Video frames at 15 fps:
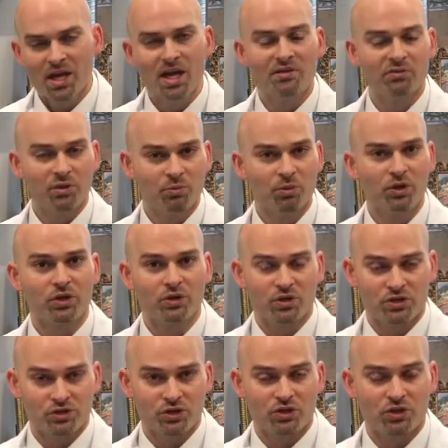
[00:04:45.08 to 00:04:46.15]
If we put you in
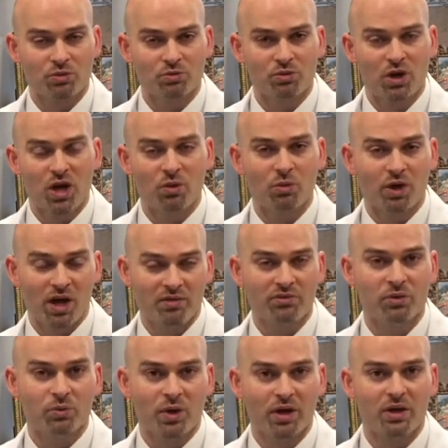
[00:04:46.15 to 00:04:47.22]
a surgical bra, we'll have
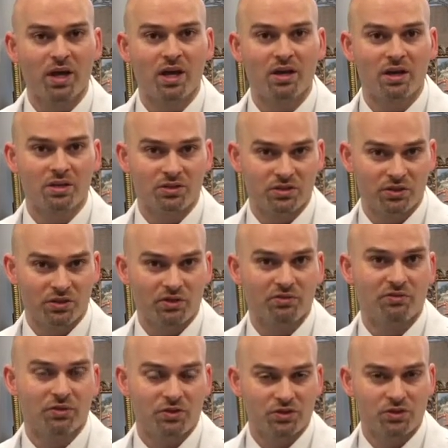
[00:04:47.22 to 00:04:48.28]
you wear that until your
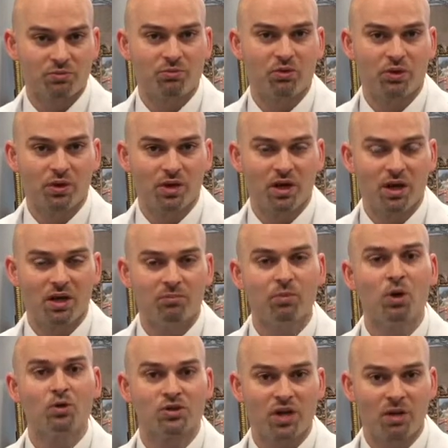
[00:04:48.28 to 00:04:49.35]
first
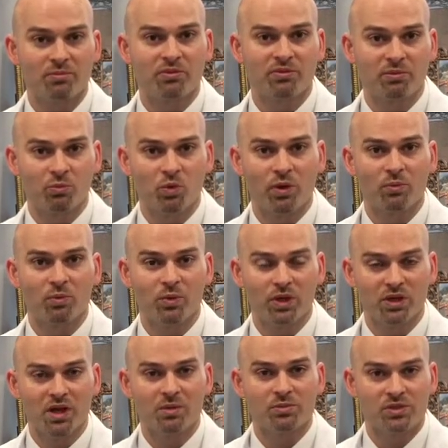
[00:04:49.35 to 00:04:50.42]
post-operative appointment when
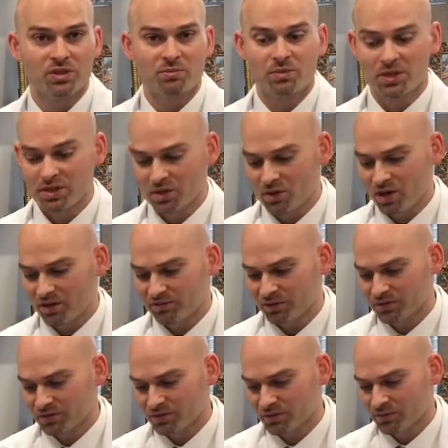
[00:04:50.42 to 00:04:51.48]
you come see me in the
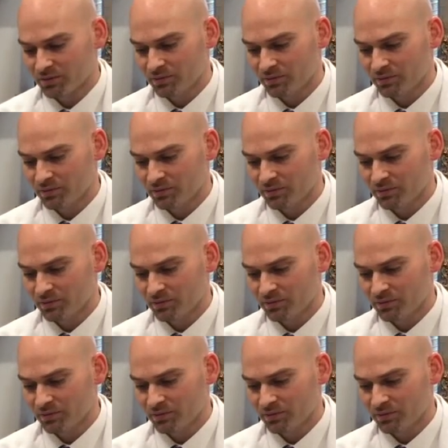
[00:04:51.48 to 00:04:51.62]
office.